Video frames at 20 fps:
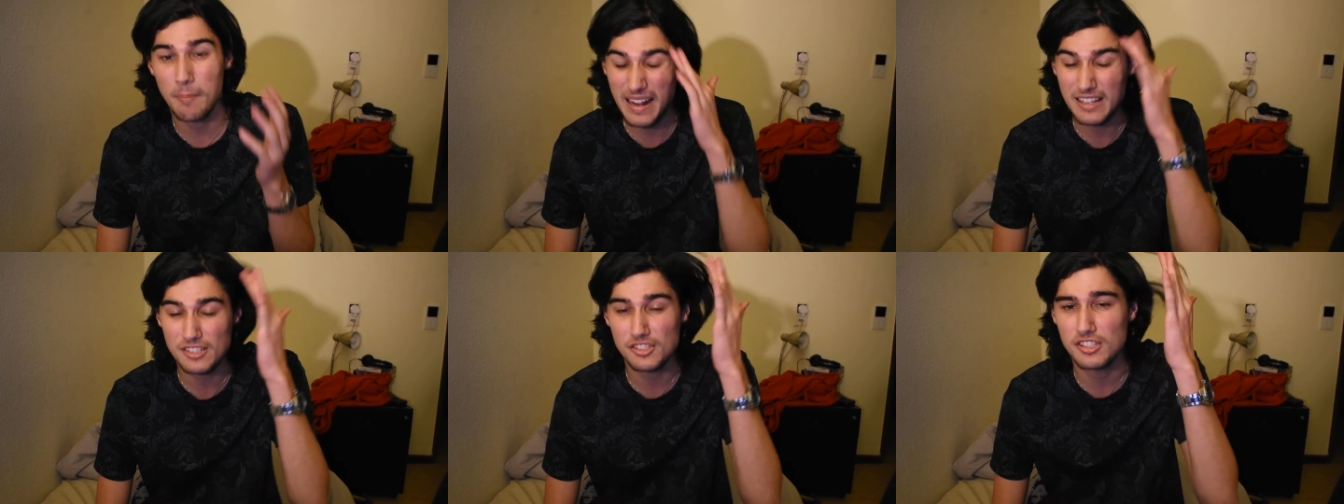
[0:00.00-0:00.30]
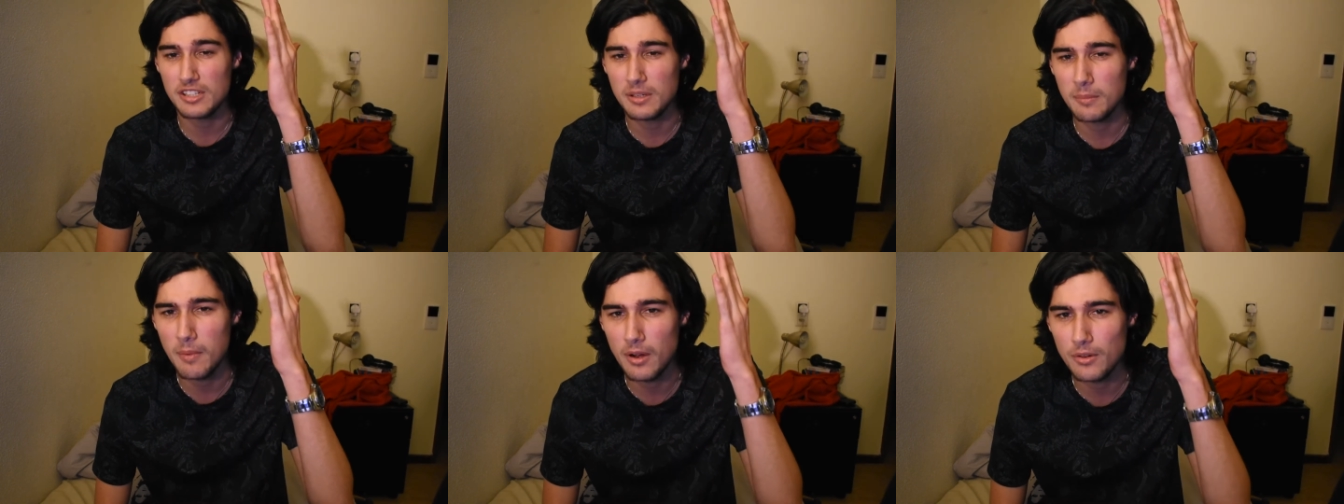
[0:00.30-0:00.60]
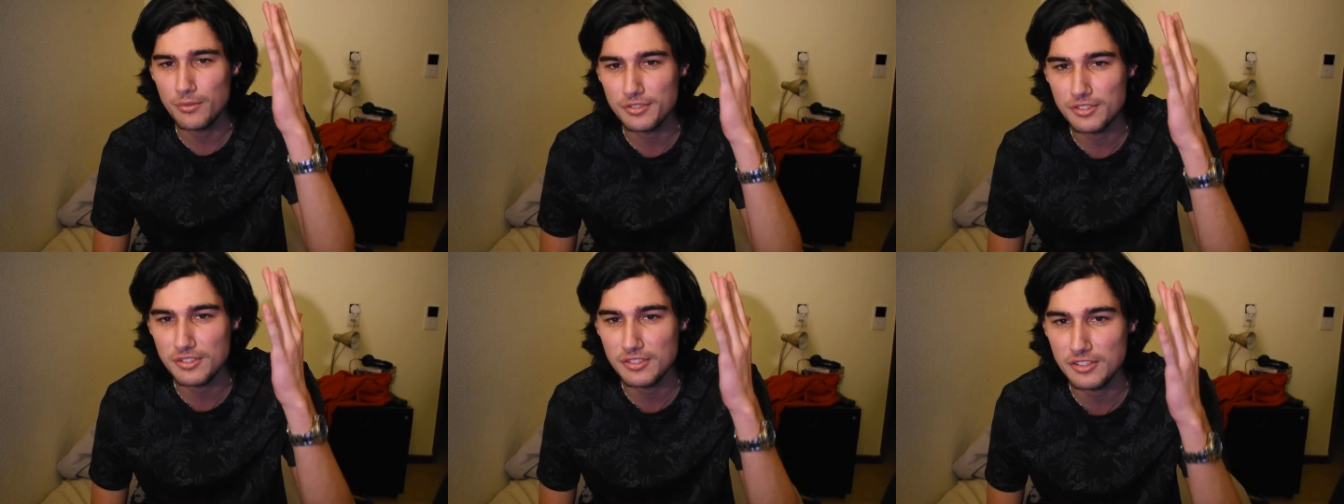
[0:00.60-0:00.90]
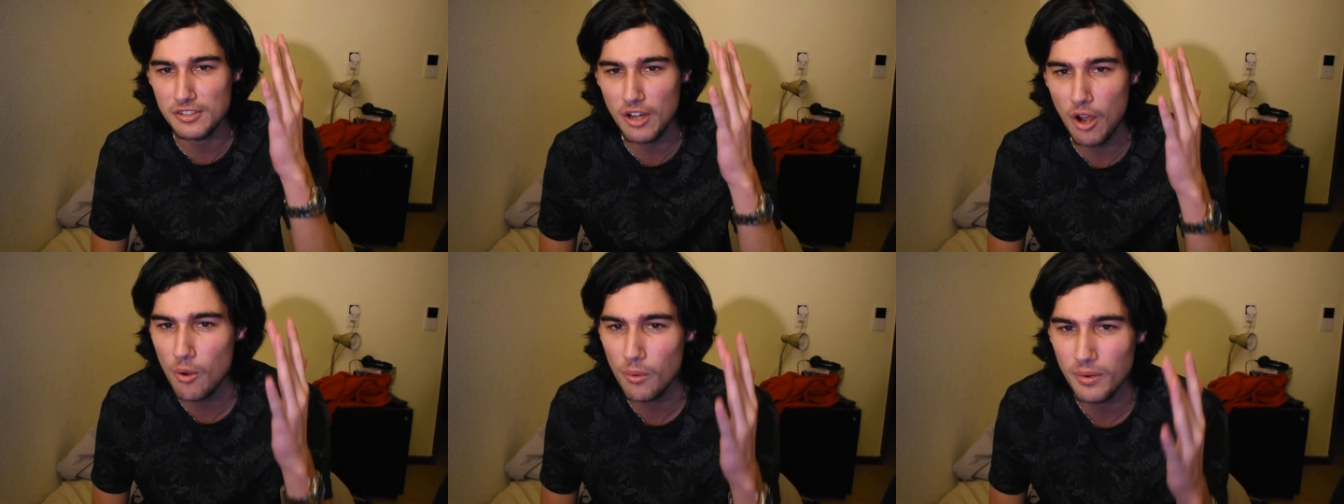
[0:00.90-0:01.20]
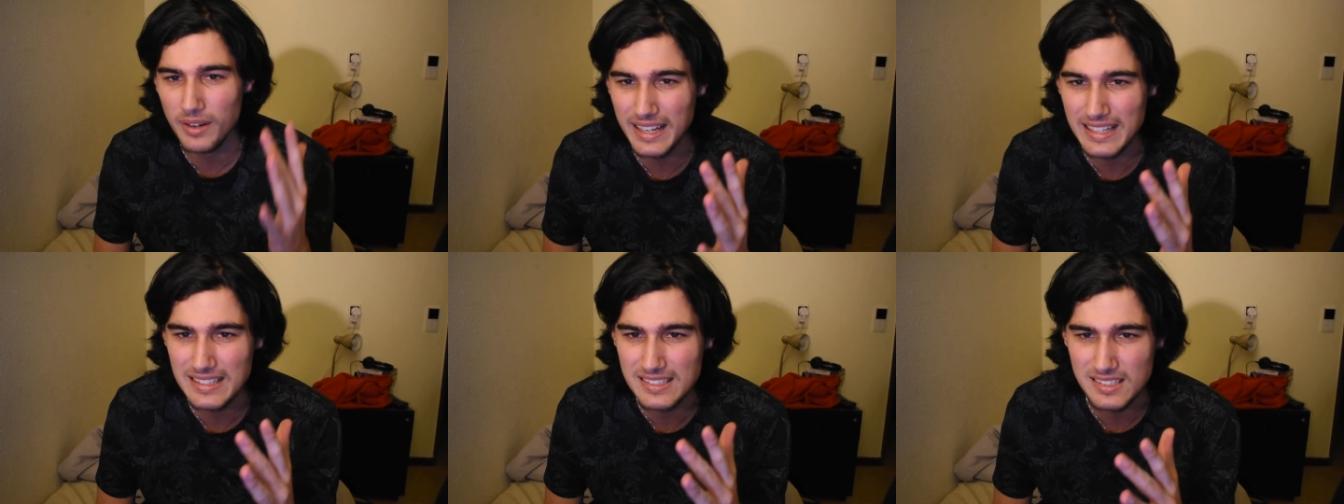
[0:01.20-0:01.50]
bashing my
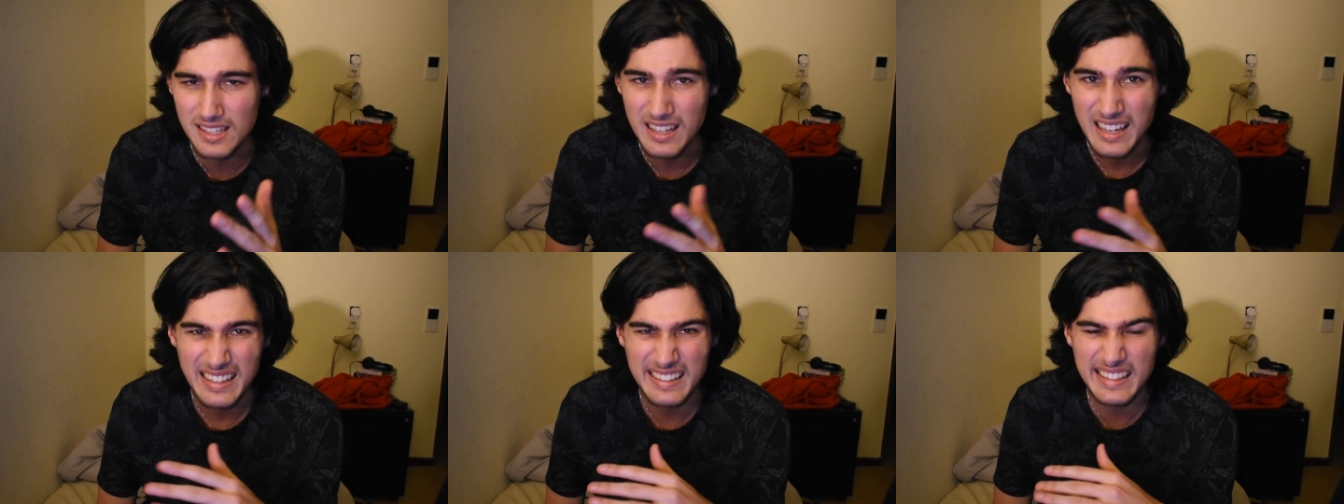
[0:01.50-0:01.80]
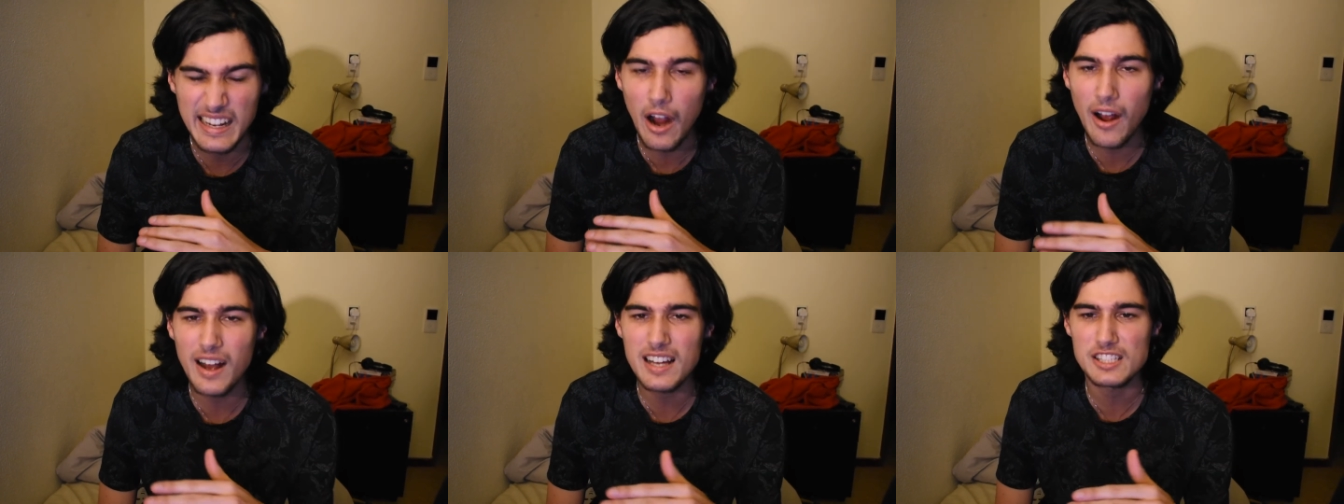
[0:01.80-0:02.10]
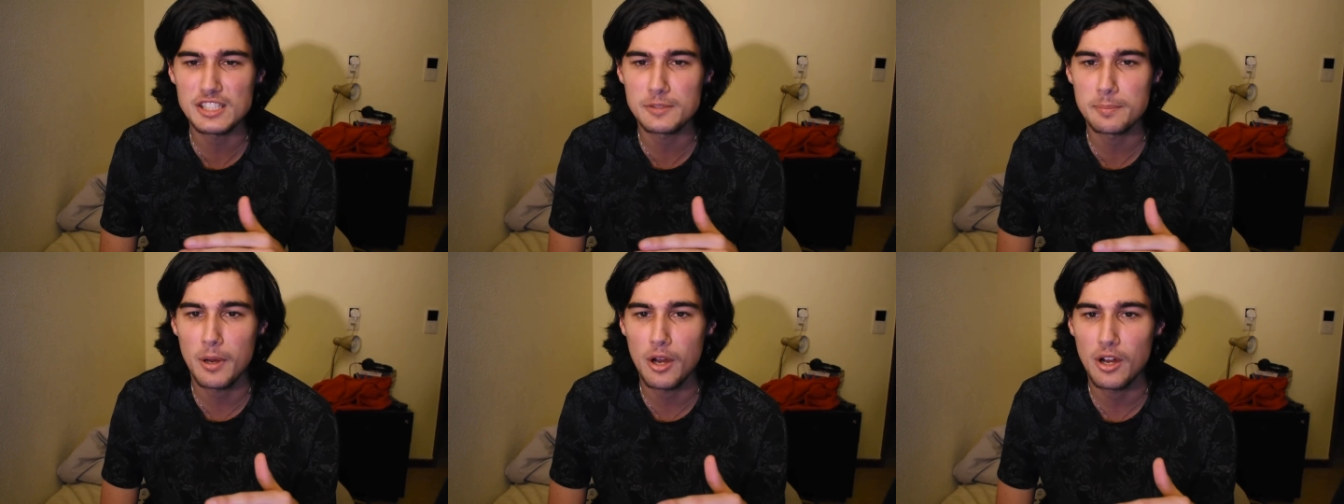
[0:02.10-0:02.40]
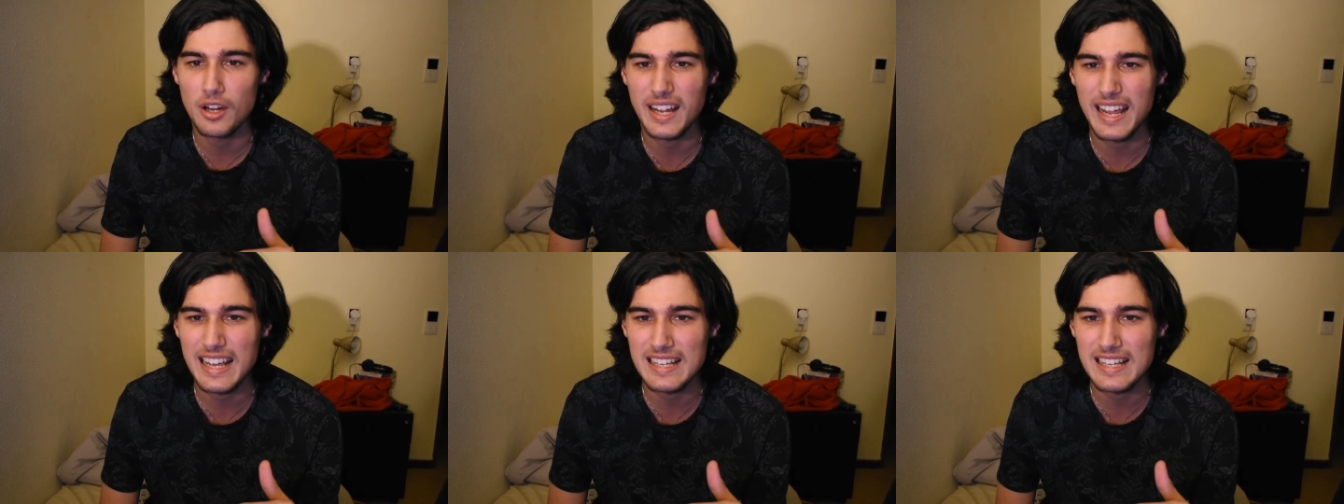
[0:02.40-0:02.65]
skull against the iceberg